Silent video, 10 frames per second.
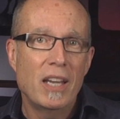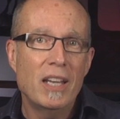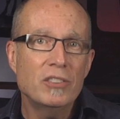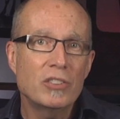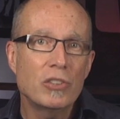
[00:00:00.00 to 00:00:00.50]

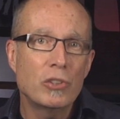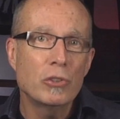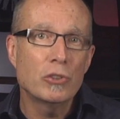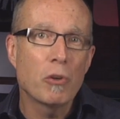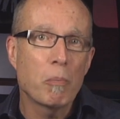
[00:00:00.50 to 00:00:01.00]

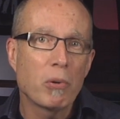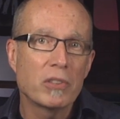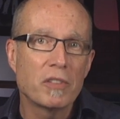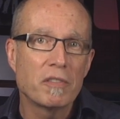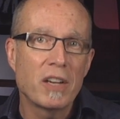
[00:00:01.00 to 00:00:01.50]
institutional
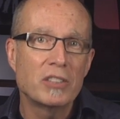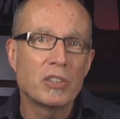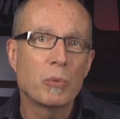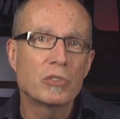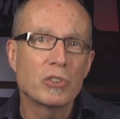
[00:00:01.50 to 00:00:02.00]

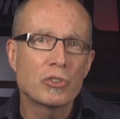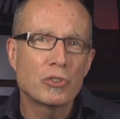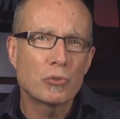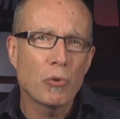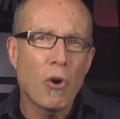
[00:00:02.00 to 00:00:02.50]
preservation was a
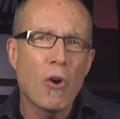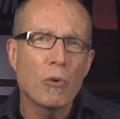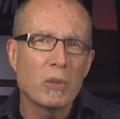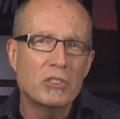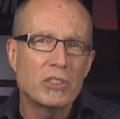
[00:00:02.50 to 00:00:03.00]

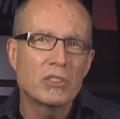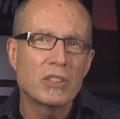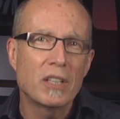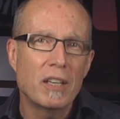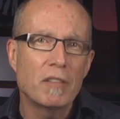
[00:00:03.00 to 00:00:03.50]
strong
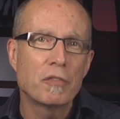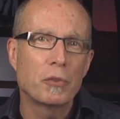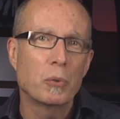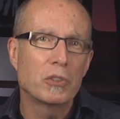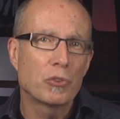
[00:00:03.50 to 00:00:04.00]
resistant
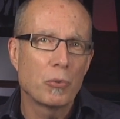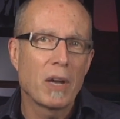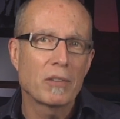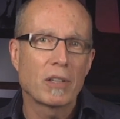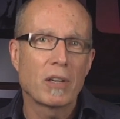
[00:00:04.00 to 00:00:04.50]
influence throughout the